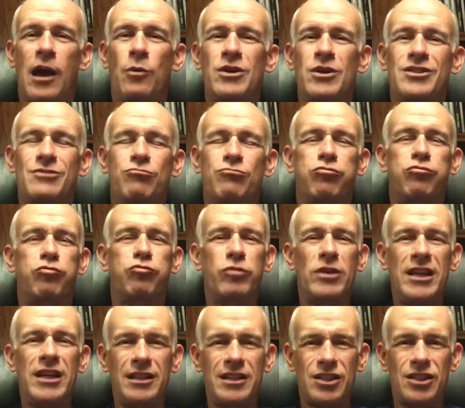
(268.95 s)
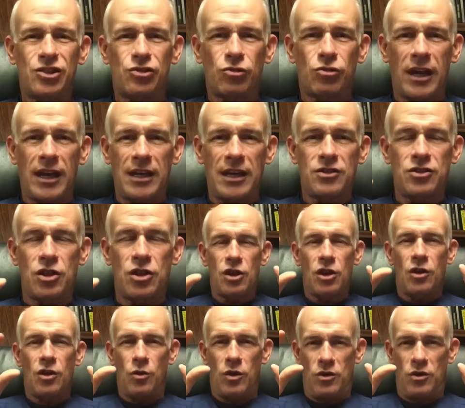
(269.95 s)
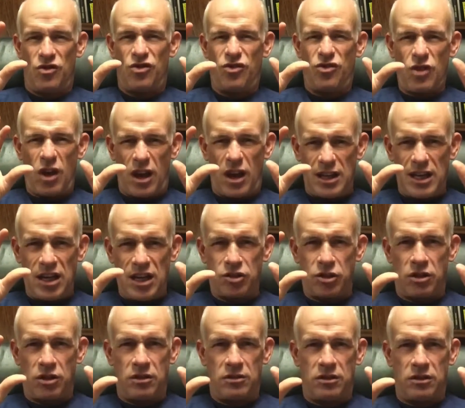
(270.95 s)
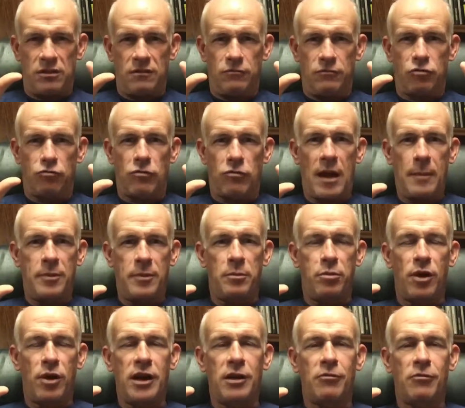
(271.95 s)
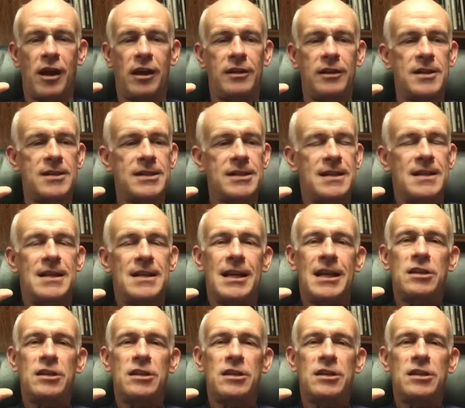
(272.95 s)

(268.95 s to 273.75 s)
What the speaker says: And what's really strange, I need you to wrap your brain around this,